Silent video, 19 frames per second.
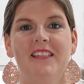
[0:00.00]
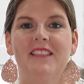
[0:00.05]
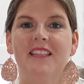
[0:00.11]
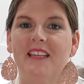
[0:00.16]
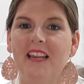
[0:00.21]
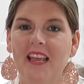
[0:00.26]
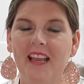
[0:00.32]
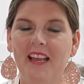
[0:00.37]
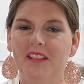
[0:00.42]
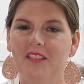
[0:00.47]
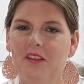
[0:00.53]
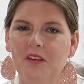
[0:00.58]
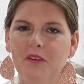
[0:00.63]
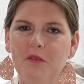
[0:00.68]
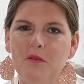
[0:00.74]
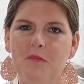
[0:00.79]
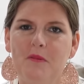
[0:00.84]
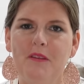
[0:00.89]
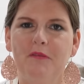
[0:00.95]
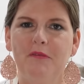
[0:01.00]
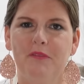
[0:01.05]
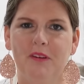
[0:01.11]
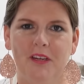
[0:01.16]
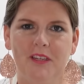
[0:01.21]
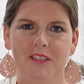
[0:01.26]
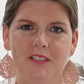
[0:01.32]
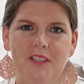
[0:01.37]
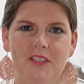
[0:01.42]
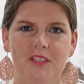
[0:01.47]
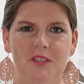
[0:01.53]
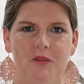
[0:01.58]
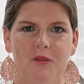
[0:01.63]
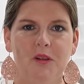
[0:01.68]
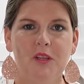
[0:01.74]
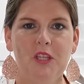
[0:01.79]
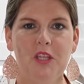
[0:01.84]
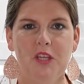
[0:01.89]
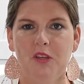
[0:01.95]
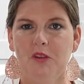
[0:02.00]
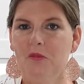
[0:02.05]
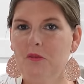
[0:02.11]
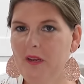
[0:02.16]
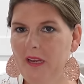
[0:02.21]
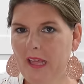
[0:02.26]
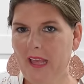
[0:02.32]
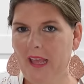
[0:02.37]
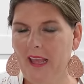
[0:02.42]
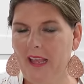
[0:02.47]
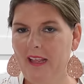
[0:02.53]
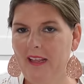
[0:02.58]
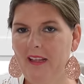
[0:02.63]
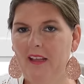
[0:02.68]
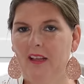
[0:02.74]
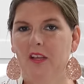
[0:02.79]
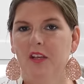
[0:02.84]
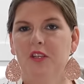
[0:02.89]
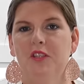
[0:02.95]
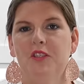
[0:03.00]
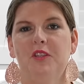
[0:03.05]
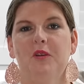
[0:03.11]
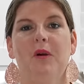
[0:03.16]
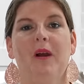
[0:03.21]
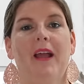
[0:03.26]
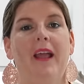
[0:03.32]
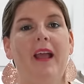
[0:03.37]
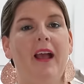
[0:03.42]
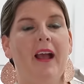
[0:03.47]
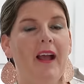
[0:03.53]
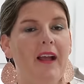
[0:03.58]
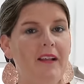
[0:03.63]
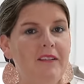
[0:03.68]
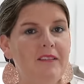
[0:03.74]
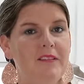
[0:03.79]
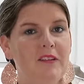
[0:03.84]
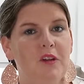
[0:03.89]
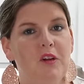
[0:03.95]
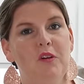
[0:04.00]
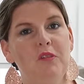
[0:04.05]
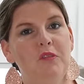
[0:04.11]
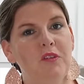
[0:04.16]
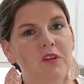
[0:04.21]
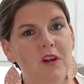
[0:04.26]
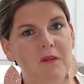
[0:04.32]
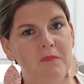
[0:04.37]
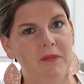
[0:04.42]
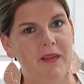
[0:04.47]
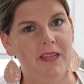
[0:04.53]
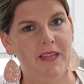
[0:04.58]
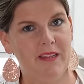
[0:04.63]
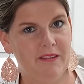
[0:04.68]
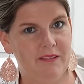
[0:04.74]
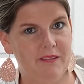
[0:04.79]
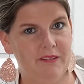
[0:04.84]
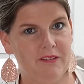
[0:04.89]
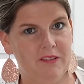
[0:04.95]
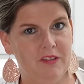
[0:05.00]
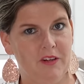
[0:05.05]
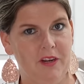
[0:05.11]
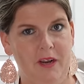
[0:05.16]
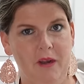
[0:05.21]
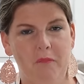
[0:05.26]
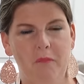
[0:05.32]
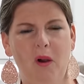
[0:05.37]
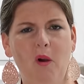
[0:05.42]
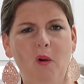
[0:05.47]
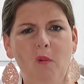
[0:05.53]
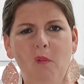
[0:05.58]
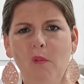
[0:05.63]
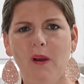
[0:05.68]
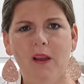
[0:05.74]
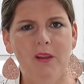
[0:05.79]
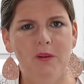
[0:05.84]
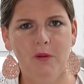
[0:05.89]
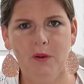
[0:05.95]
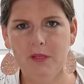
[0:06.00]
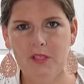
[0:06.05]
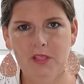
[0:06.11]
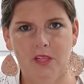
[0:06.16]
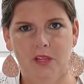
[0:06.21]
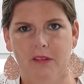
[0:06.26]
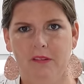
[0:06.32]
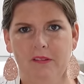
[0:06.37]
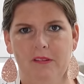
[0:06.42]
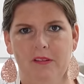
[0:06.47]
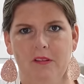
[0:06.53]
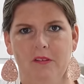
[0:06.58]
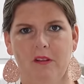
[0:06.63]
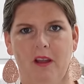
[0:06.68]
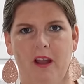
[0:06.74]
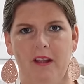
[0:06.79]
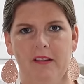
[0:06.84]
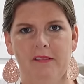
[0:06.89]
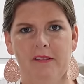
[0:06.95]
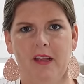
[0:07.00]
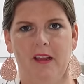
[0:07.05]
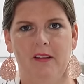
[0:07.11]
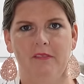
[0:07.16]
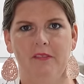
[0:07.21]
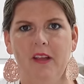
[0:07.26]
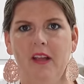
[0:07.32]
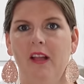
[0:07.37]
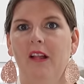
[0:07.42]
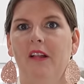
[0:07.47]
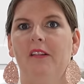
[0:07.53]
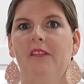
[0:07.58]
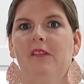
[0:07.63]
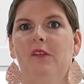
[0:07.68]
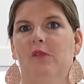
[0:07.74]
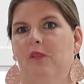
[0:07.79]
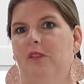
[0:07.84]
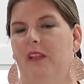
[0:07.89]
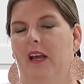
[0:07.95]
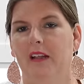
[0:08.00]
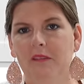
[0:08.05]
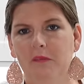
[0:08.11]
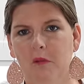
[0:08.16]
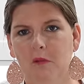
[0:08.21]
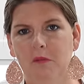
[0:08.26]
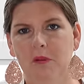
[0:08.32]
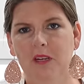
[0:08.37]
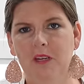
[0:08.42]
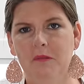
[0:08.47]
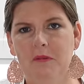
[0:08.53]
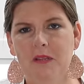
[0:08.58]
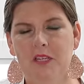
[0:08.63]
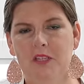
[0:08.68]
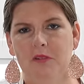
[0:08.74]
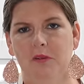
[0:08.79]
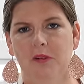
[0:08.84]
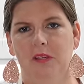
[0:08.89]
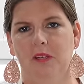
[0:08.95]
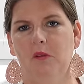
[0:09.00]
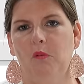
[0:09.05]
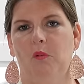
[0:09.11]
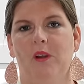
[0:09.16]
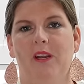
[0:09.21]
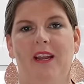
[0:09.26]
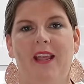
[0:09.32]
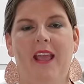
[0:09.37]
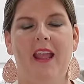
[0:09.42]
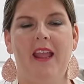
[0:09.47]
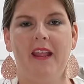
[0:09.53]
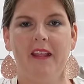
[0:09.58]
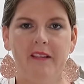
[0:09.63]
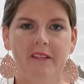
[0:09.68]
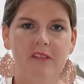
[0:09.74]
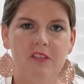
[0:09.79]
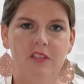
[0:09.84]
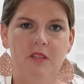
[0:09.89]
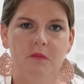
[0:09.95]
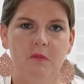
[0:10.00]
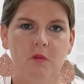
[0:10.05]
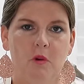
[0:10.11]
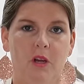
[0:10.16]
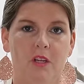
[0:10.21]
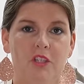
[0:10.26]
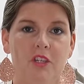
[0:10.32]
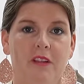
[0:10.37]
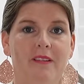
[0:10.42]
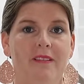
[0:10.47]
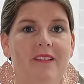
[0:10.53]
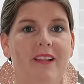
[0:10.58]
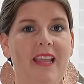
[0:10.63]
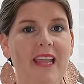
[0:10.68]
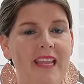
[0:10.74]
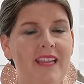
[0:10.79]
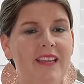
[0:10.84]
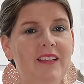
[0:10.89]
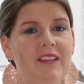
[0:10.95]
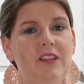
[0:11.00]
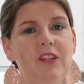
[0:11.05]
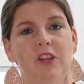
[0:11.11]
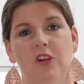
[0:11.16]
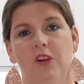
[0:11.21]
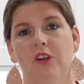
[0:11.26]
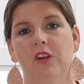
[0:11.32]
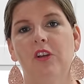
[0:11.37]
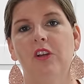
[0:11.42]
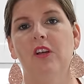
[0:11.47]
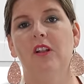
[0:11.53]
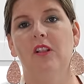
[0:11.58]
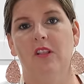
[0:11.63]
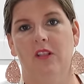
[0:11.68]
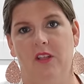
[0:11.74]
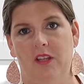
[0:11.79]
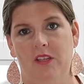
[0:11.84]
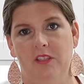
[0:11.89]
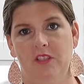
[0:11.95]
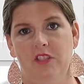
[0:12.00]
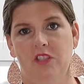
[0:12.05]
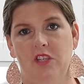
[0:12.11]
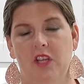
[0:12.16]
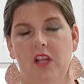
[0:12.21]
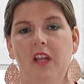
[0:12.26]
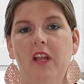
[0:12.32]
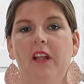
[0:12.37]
Today I thought it would be fun to do a Q and A, so I asked over on my Instagram, what questions do you guys have? So that's what we're gonna be doing. We're gonna answer some questions and cook lunch.